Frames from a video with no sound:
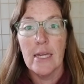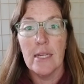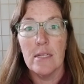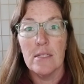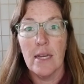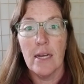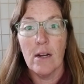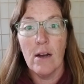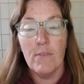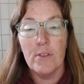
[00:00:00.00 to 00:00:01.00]
is that
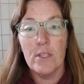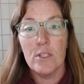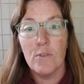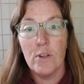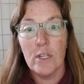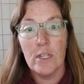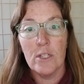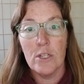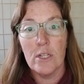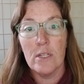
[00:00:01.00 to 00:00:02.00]
often this
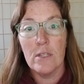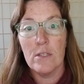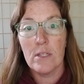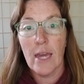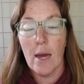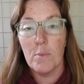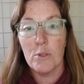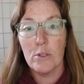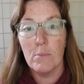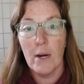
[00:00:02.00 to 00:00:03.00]
footage is
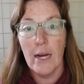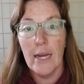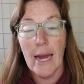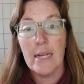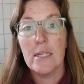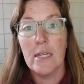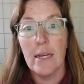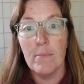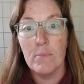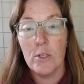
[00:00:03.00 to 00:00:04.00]
captured by
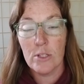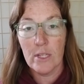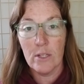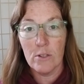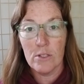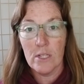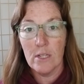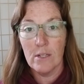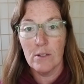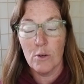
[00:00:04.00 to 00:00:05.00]
accident, just like you'll see
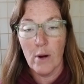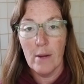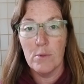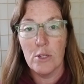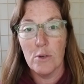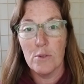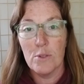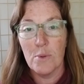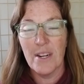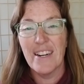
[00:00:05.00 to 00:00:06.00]
on crime
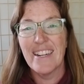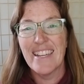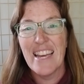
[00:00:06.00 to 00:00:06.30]
shows where